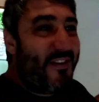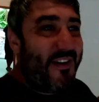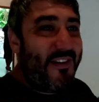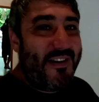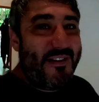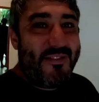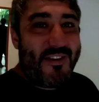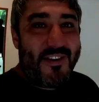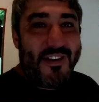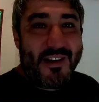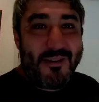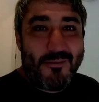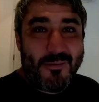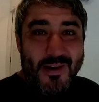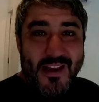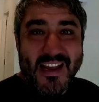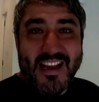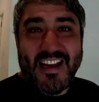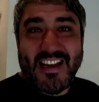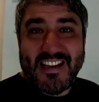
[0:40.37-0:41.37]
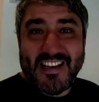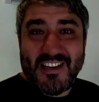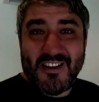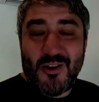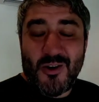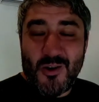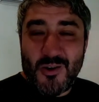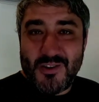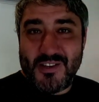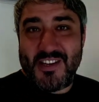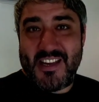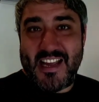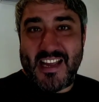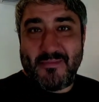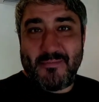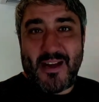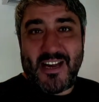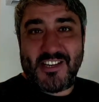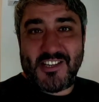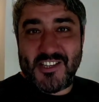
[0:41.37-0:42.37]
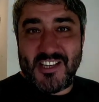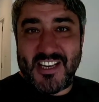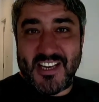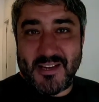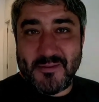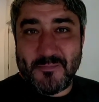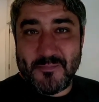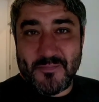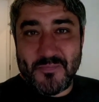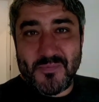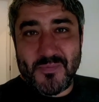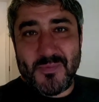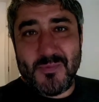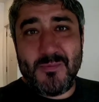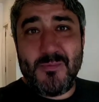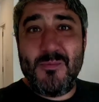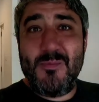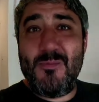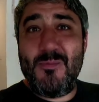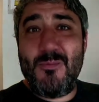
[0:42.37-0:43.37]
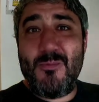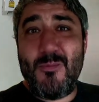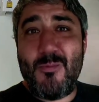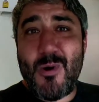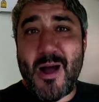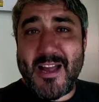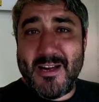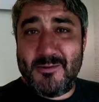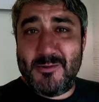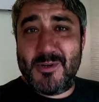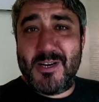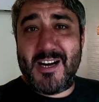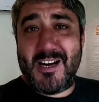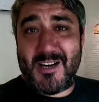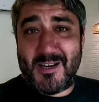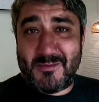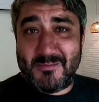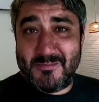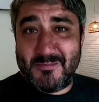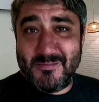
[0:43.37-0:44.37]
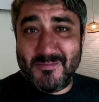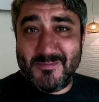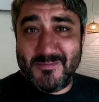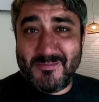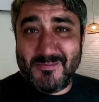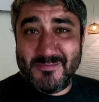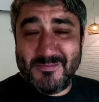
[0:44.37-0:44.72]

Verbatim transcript: a very, very weird and odd name, actually. Whale Cum.